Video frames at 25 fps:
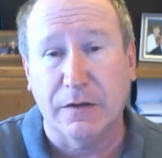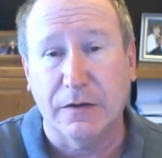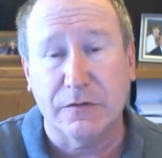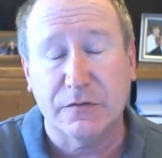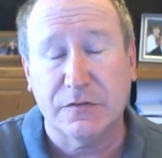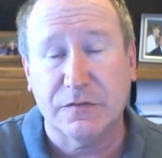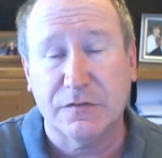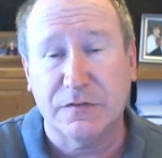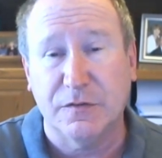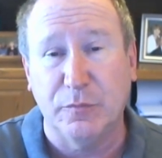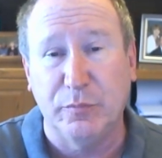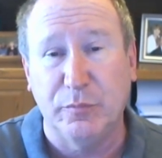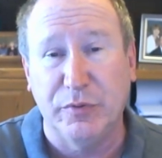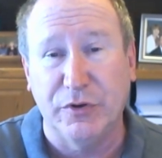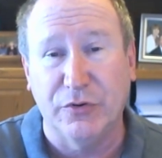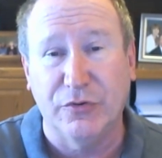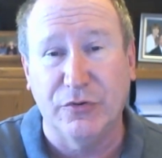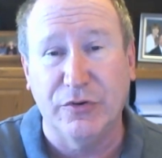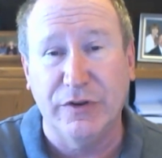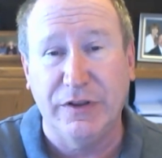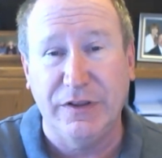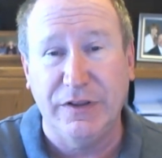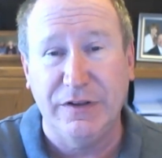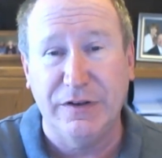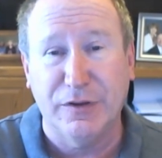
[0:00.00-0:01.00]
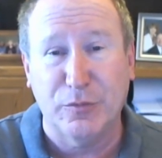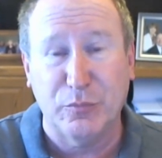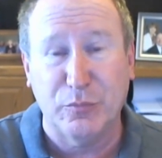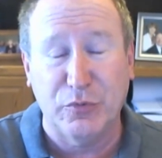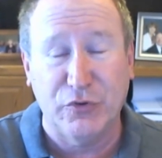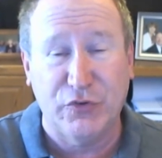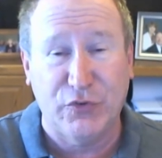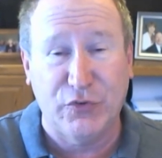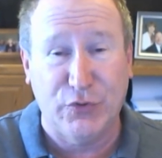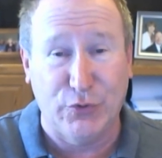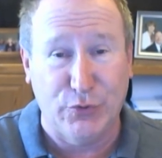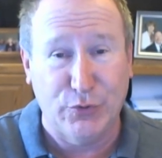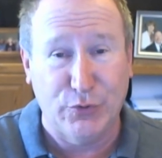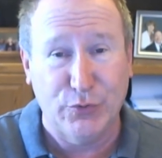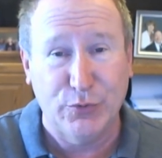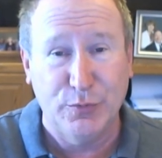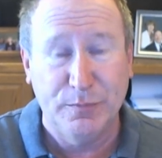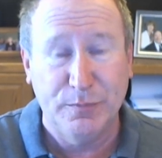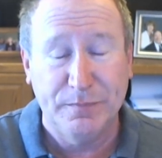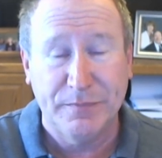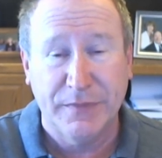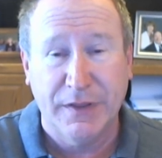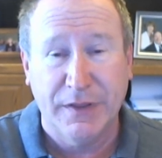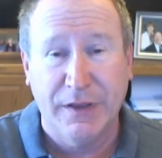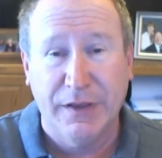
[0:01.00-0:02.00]
Stability, number
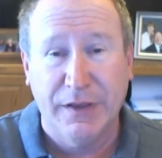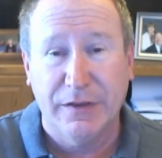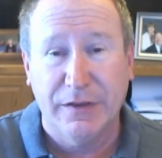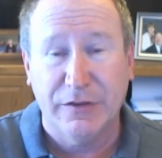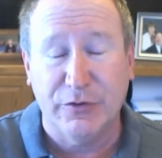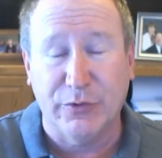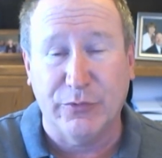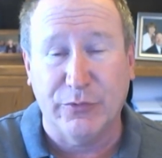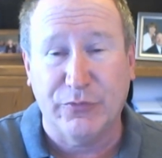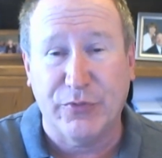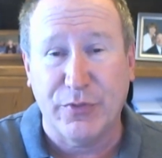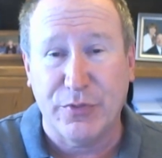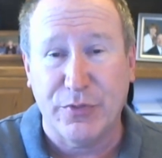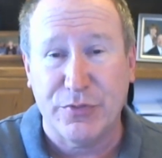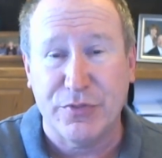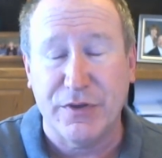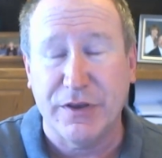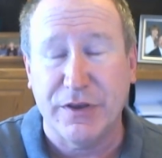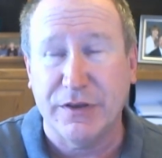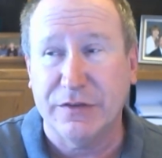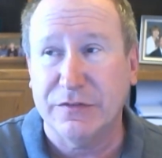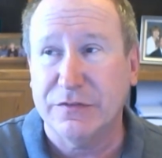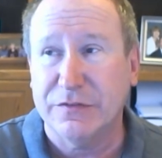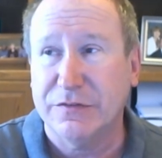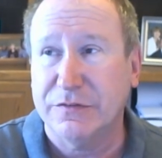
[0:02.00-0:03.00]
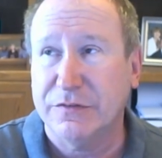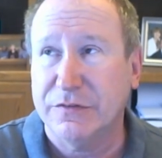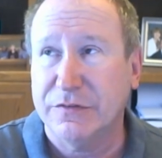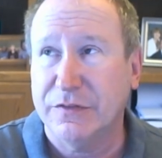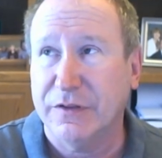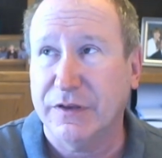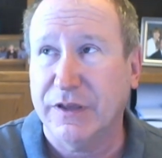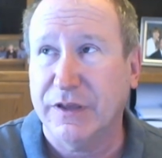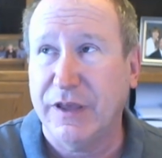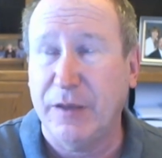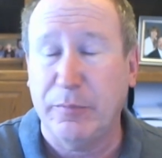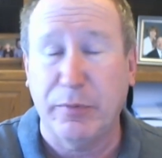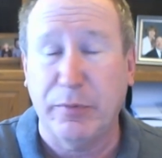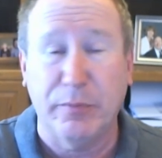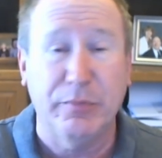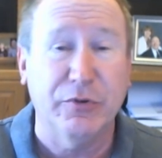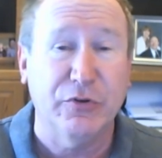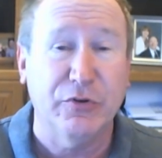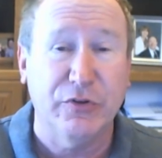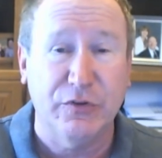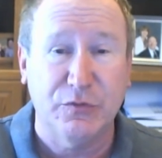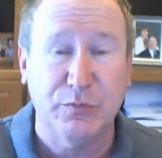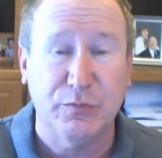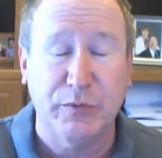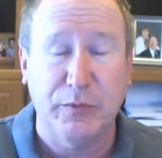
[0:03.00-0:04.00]
two. If the
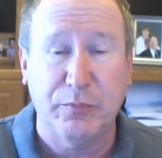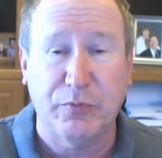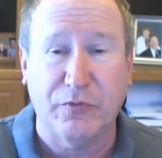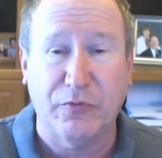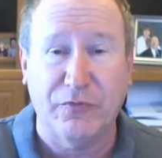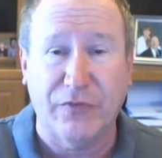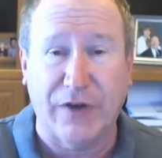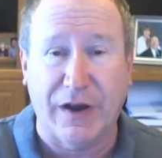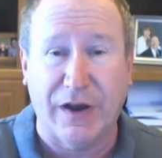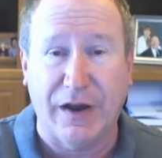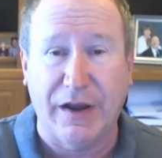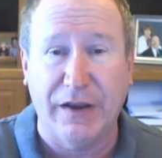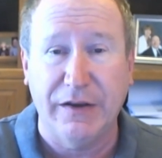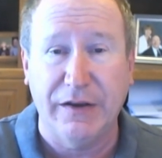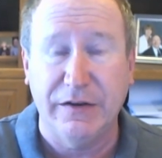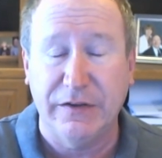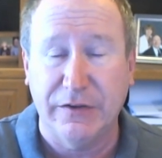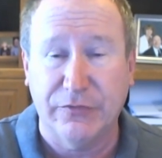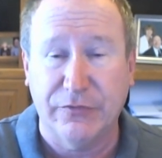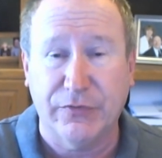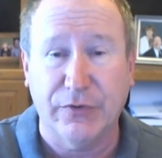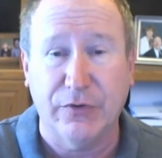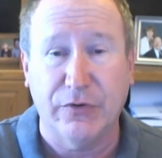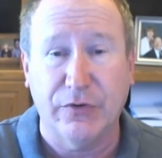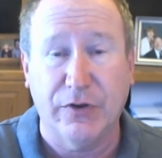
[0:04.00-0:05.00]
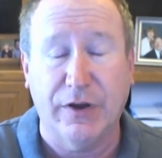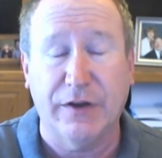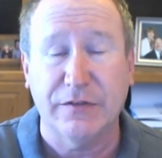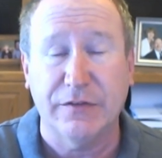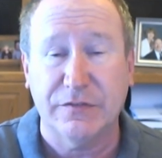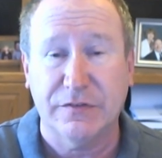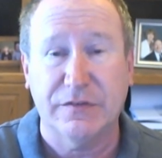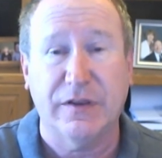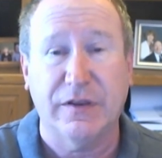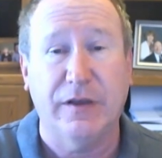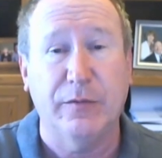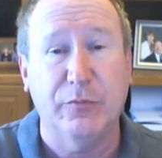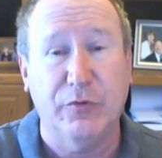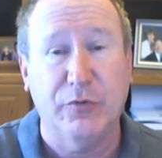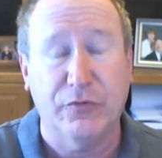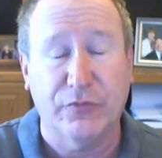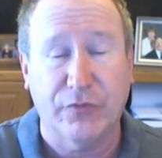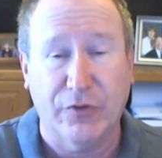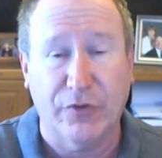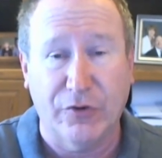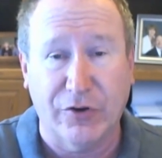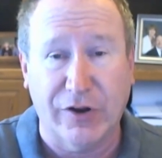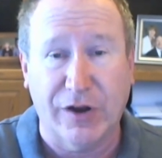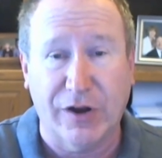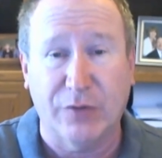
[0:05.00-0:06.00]
capabilities we provide, if they're not stable, if
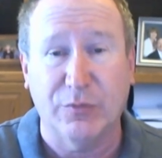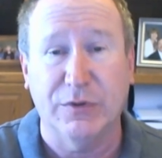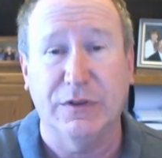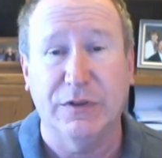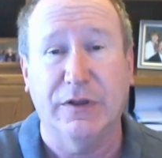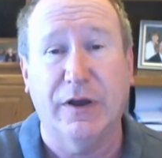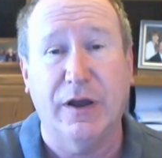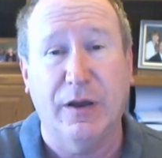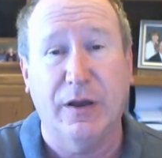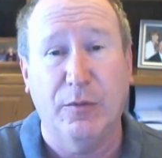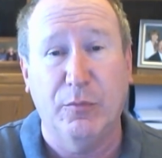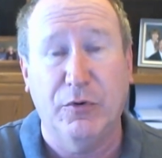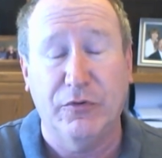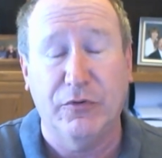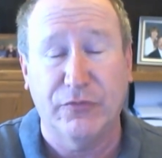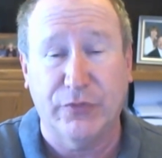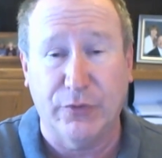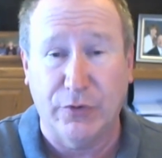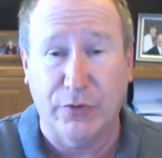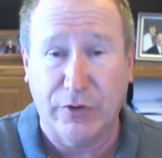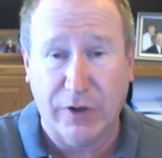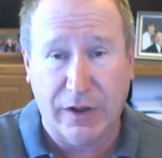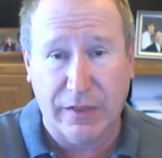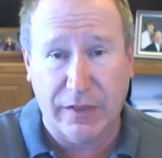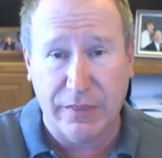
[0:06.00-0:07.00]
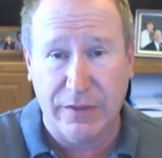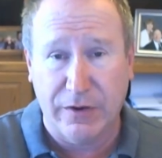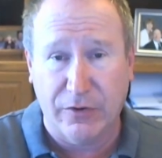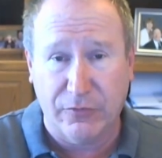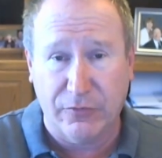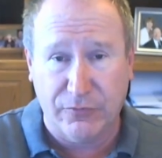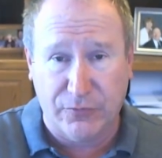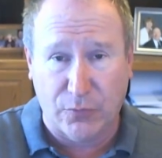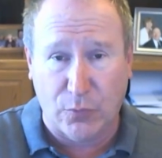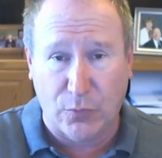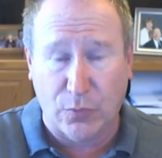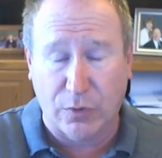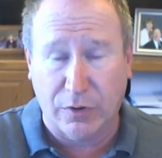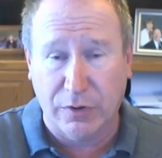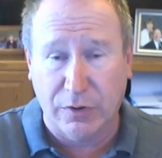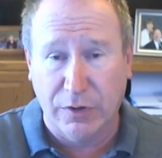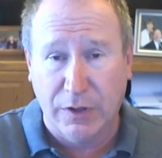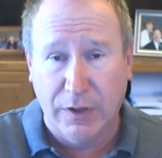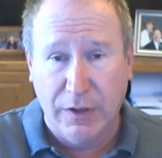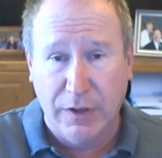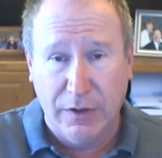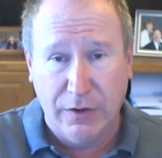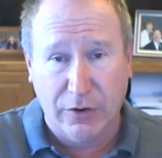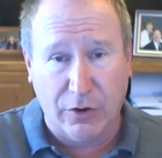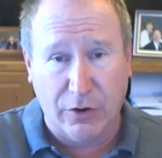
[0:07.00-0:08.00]
they're not reliable, if they're not there for
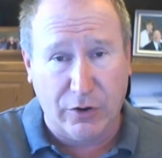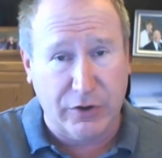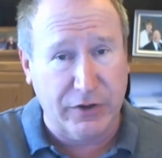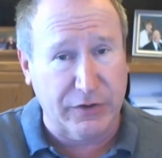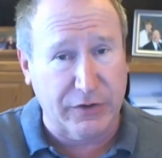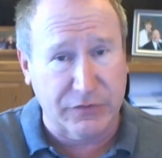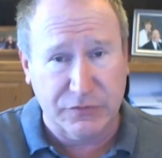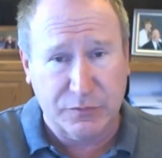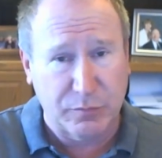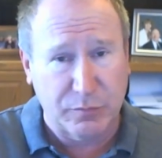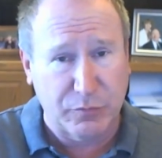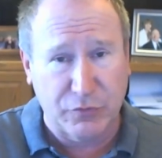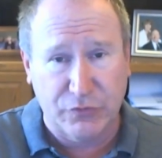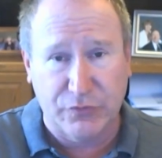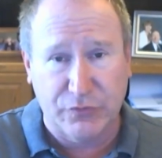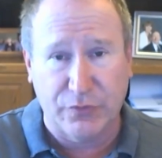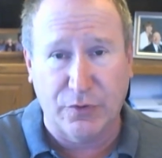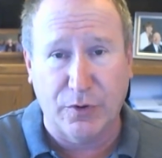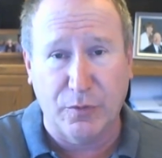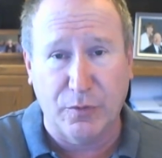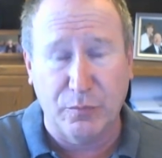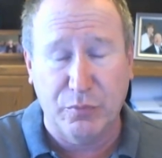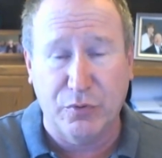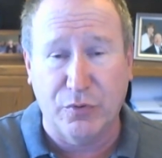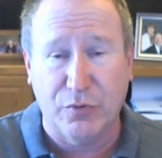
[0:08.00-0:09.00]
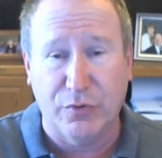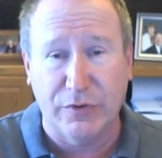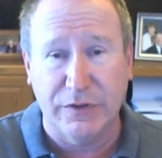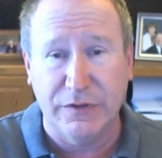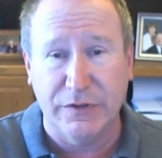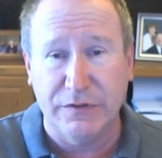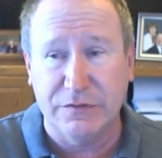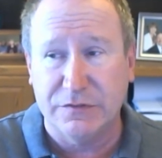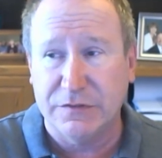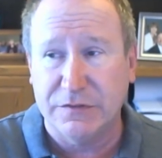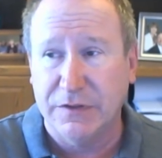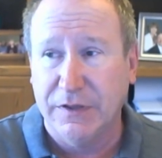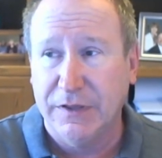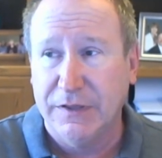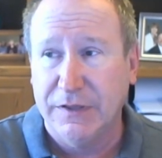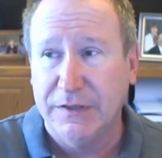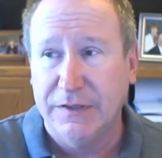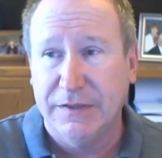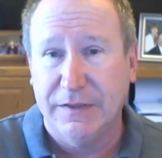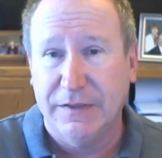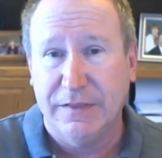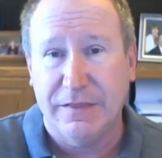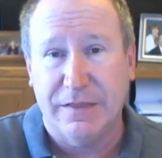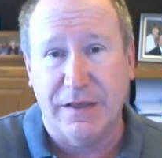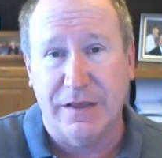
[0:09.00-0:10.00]
our customers and our employees,
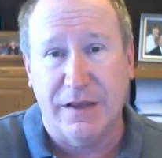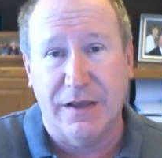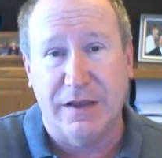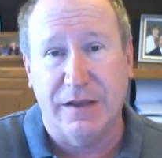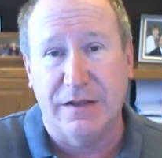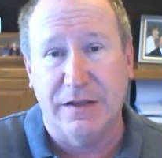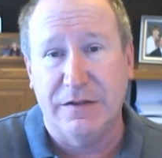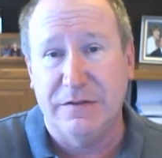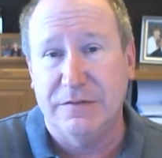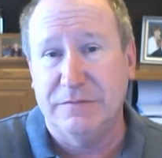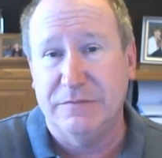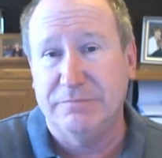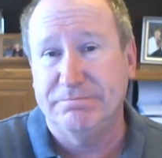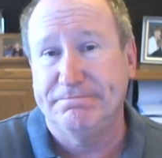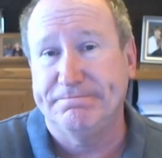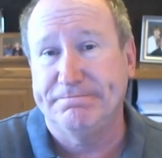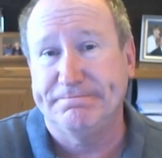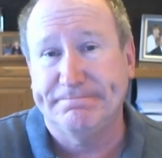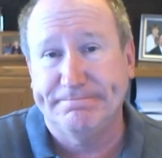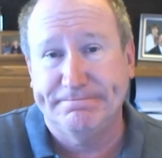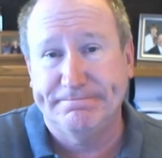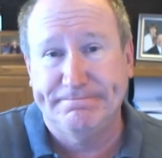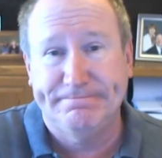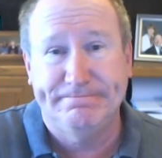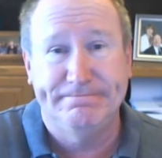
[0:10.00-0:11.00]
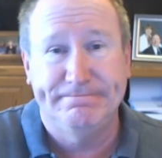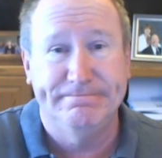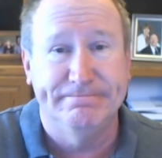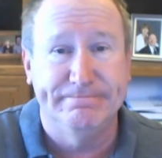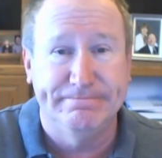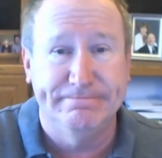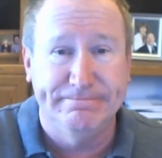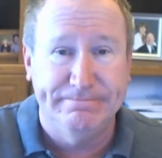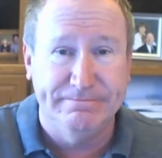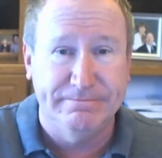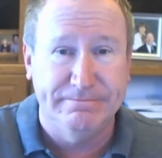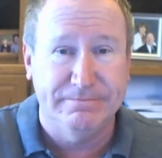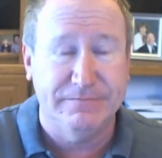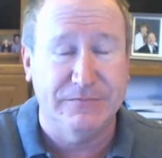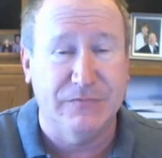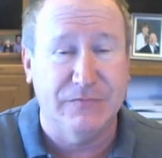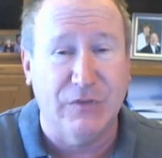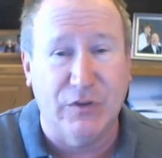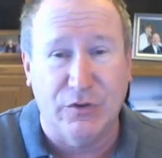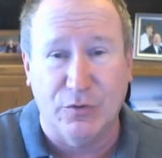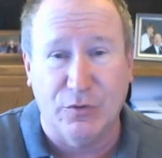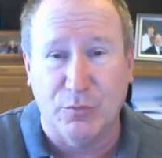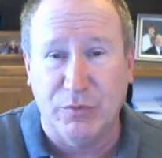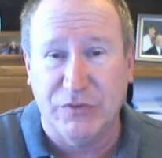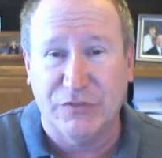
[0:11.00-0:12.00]
then
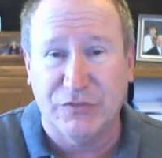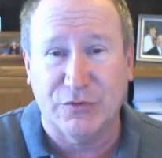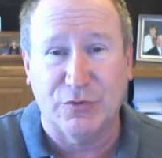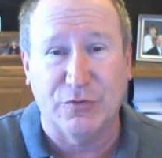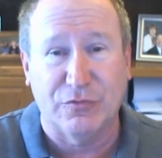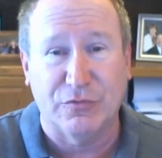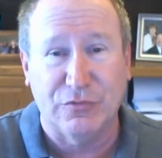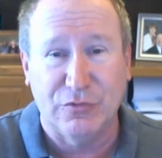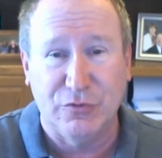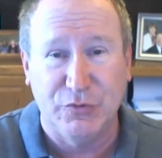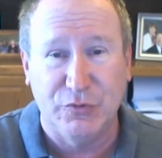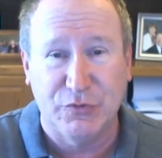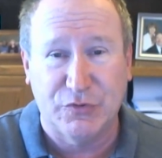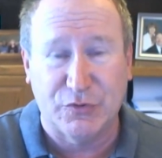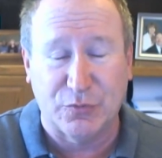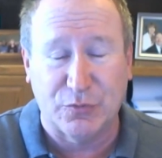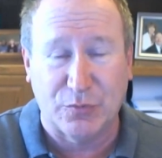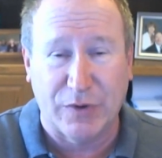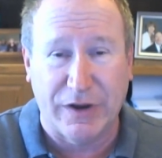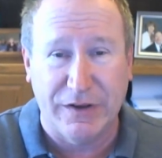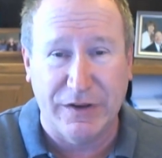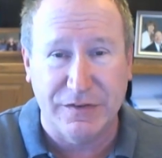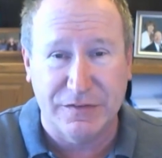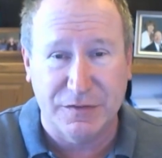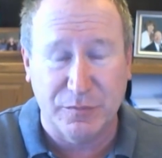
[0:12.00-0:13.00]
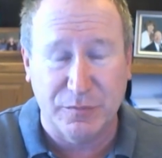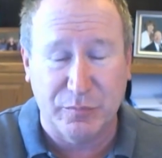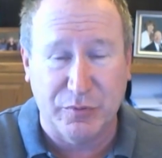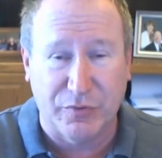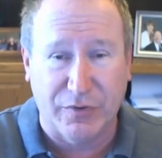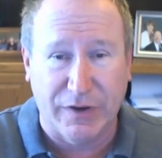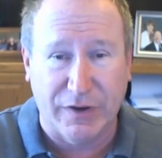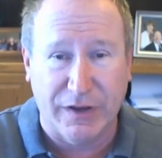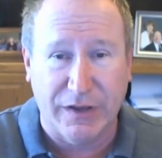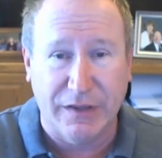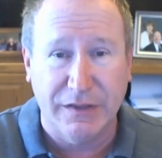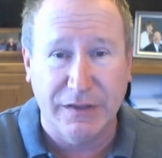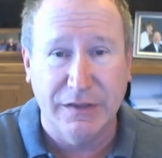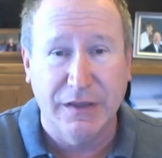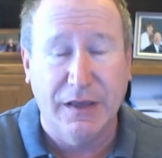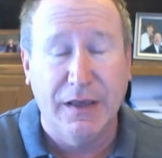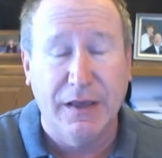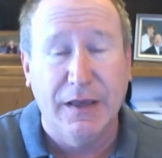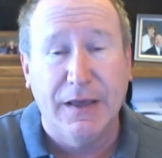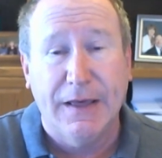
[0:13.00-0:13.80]
we sort of lose the right to play.